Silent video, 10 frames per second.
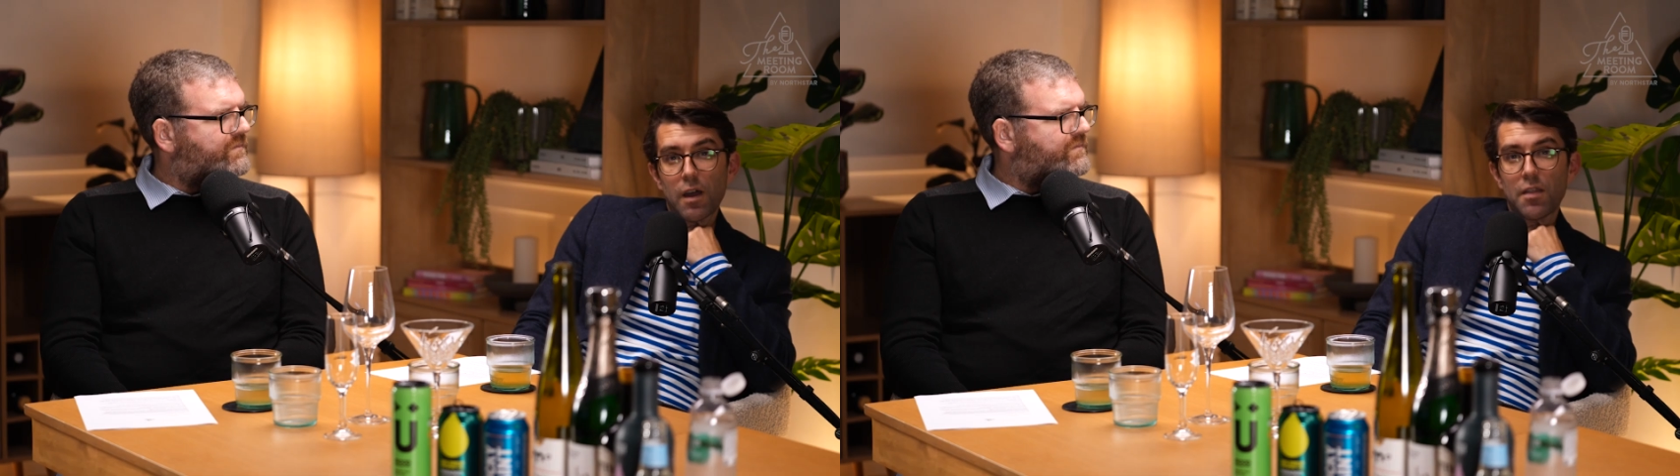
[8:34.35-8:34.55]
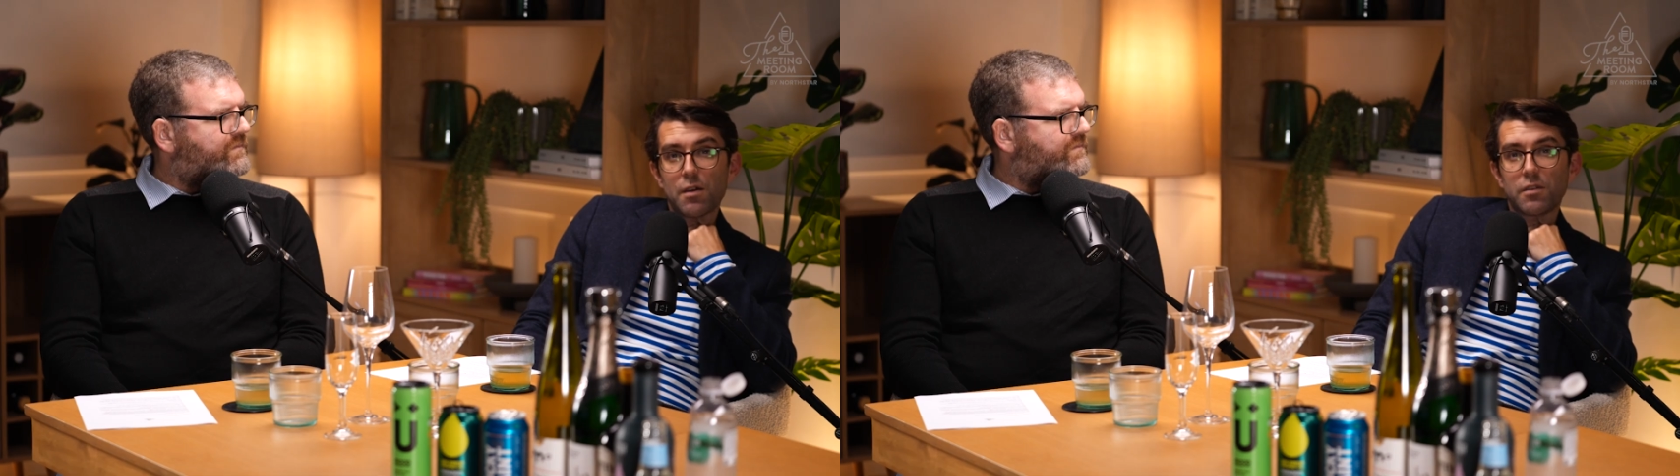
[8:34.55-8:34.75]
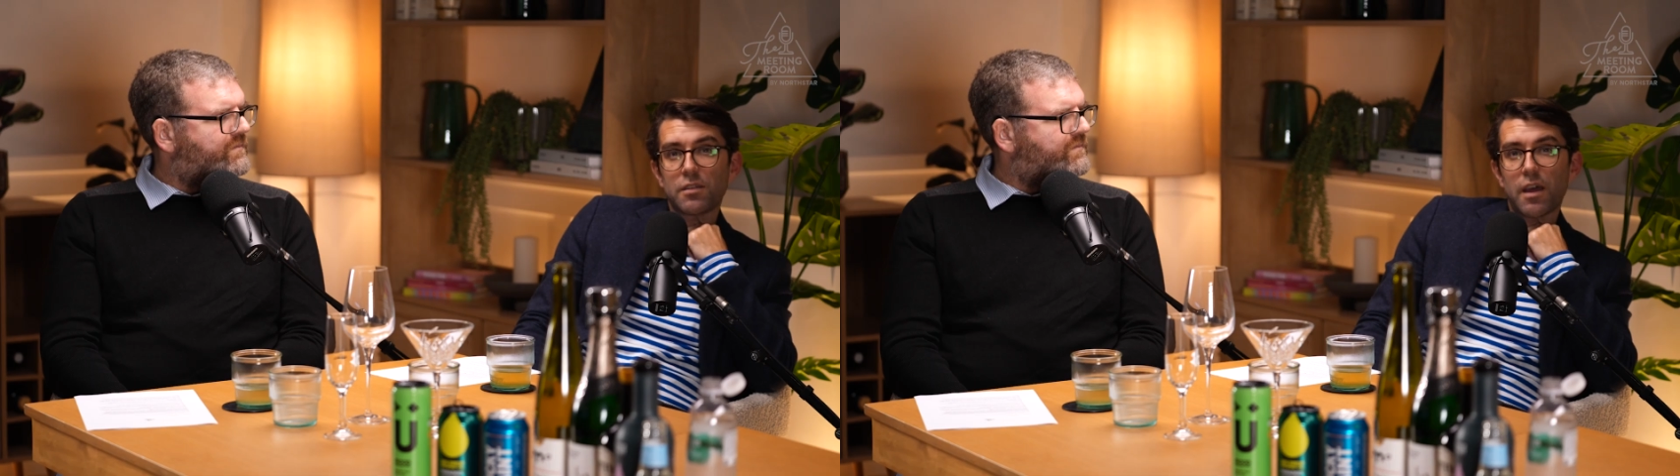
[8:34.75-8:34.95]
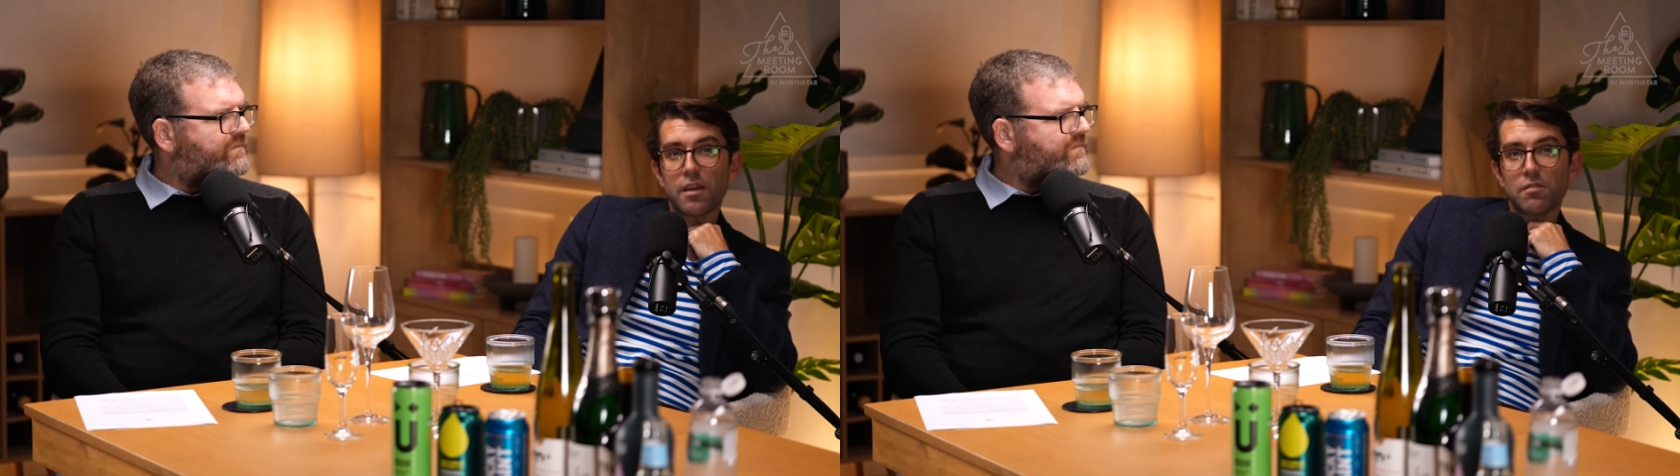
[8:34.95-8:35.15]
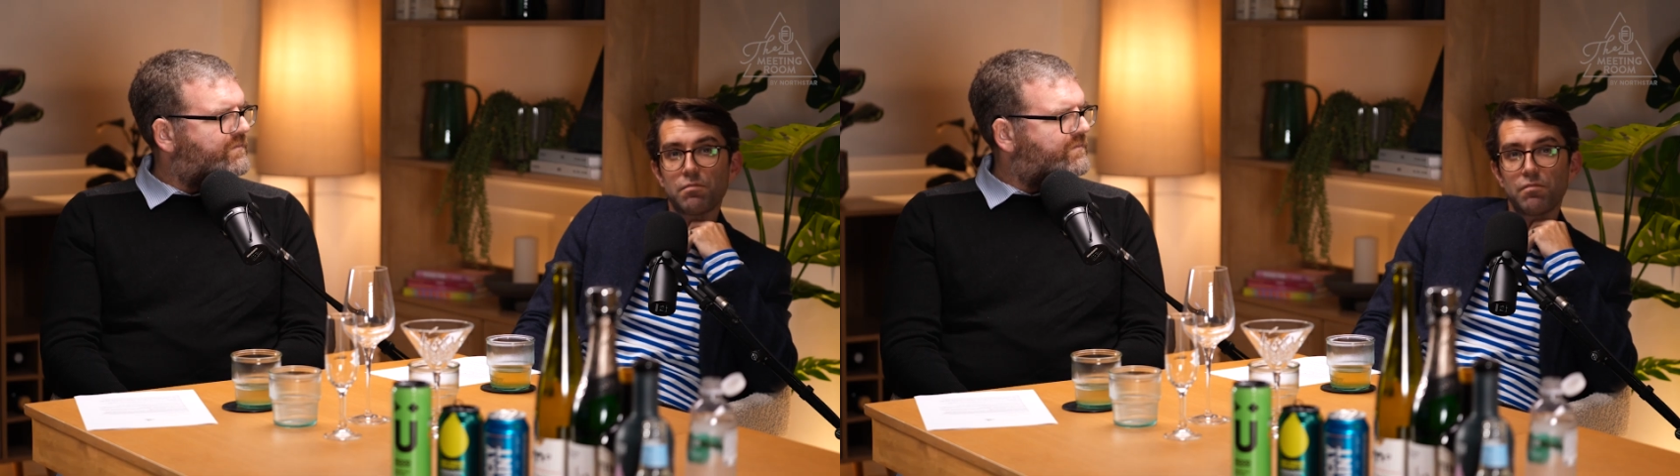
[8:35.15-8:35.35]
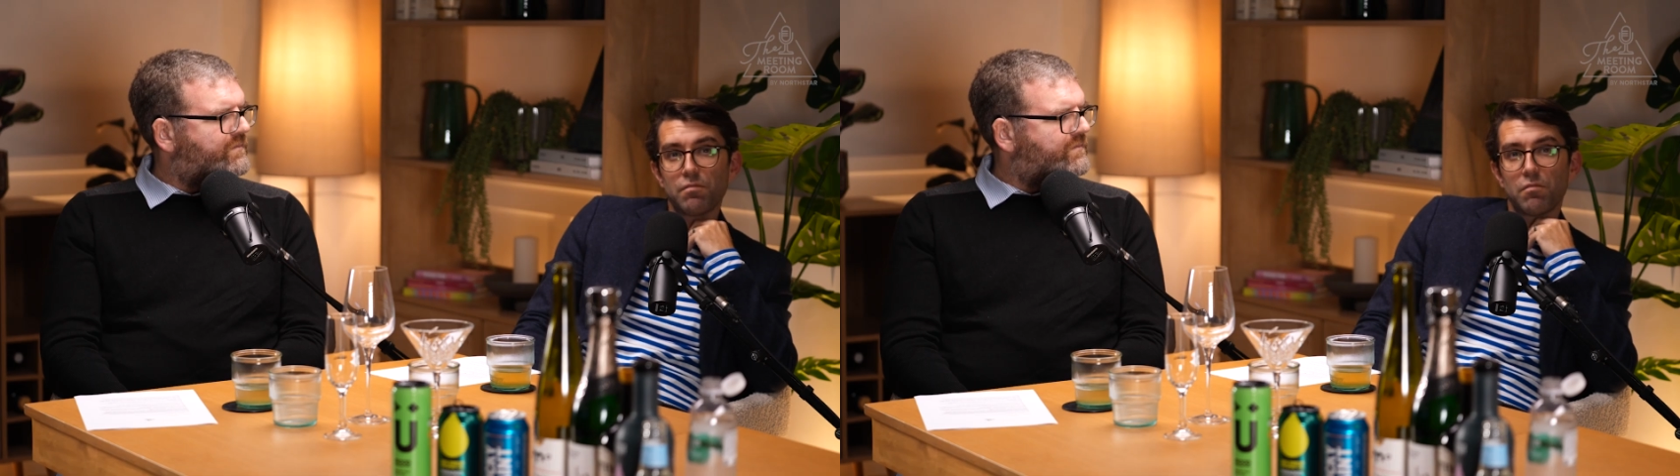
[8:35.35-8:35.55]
and they were saying